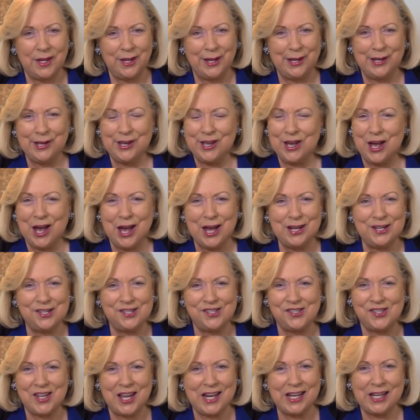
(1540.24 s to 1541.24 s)
And God is
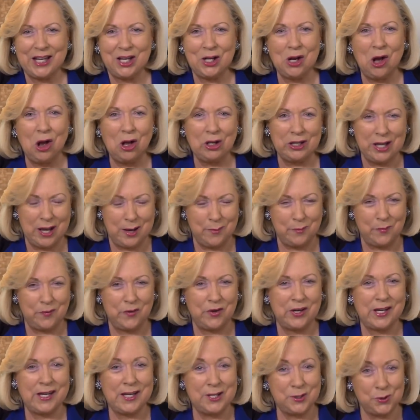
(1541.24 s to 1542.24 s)
setting it all up
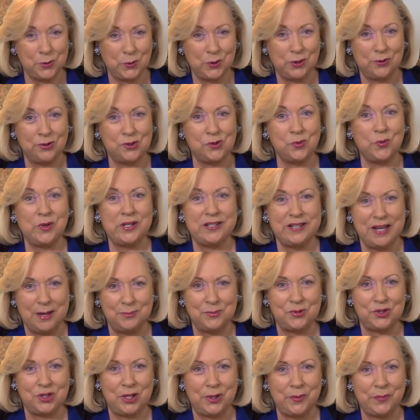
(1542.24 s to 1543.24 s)
for Israel's
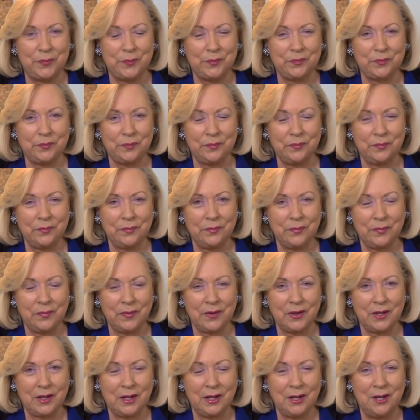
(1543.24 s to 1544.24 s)
redemption.
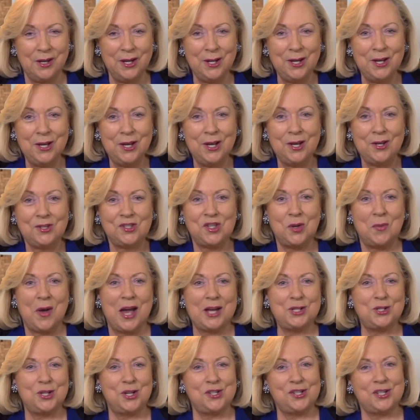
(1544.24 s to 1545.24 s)
So
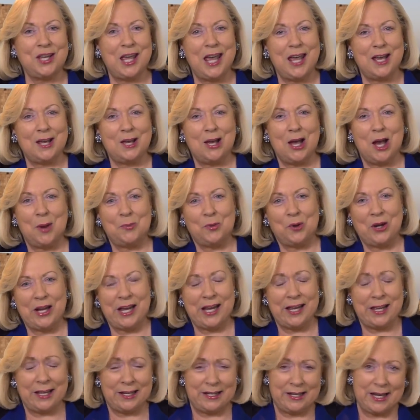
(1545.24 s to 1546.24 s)
I just can't
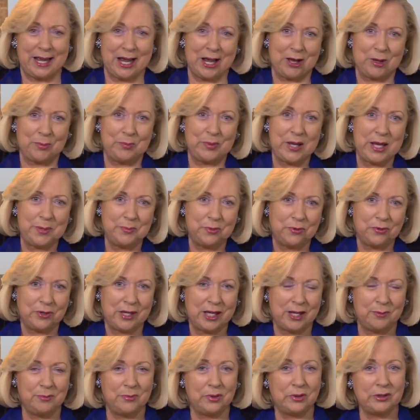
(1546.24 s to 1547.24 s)
comprehend how people
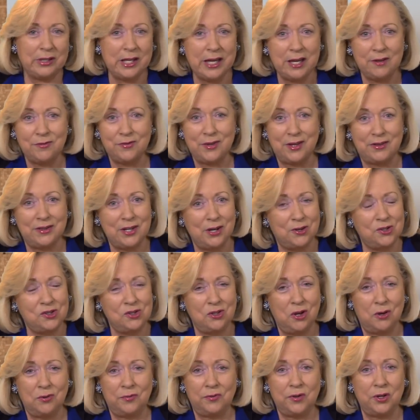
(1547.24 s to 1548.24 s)
can believe that there's
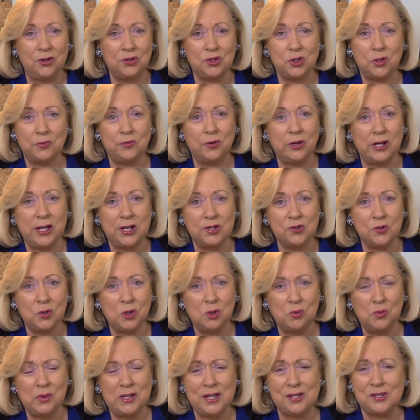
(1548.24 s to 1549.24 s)
no future for
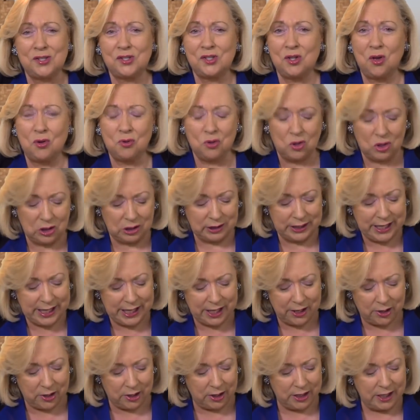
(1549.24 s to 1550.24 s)
Israel when it's so
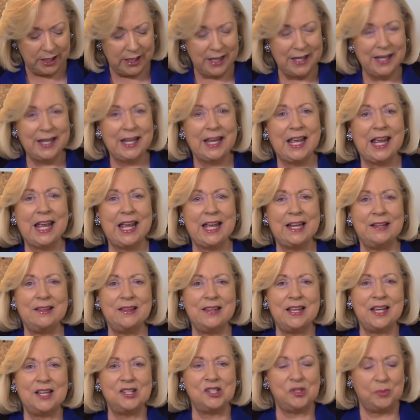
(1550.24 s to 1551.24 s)
clear in
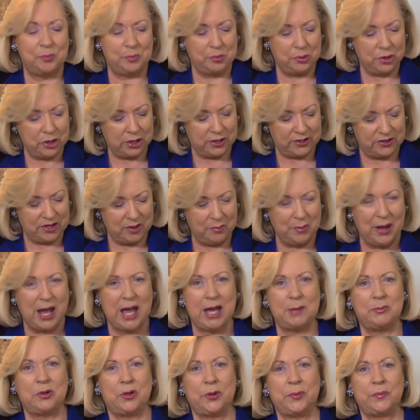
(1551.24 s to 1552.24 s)
this book, the
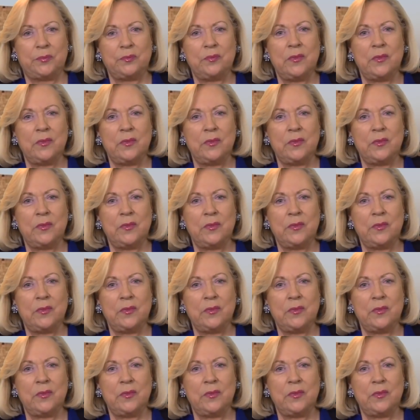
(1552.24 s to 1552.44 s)
Bible.